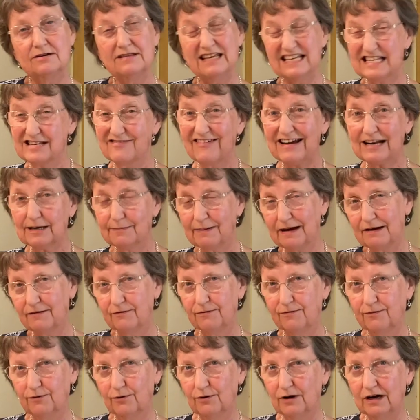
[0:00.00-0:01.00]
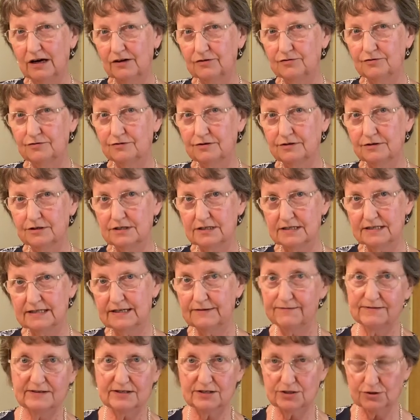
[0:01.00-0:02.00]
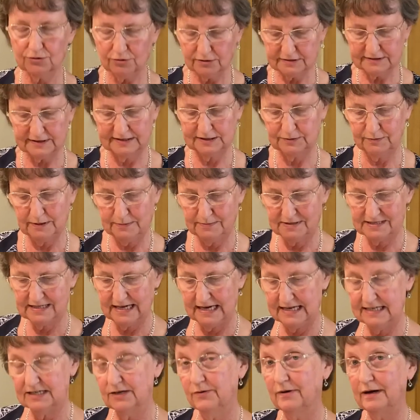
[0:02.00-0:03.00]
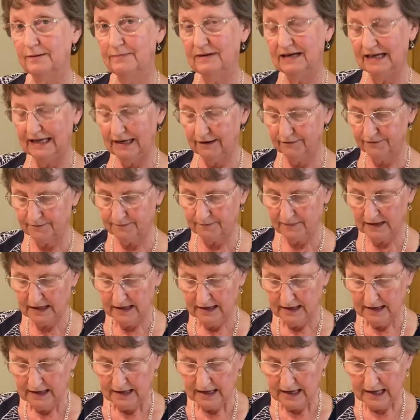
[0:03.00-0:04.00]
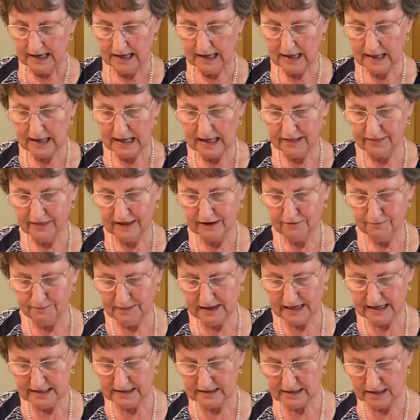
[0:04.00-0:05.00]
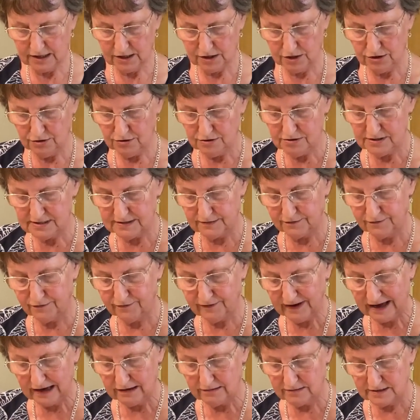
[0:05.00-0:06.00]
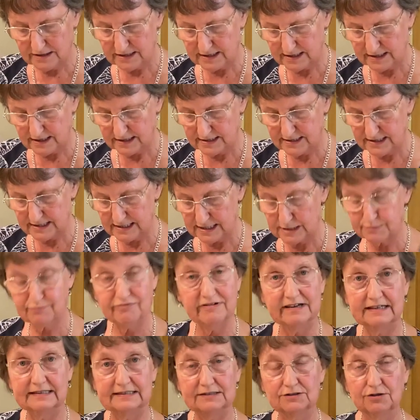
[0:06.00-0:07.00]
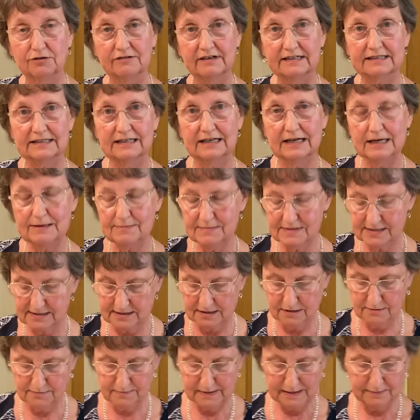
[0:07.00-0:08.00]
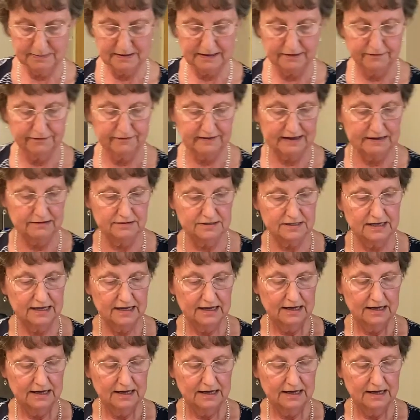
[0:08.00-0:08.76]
there's around about 400 different sorts of sweet potato, I believe. They've been used and found since prehistoric times, so people have found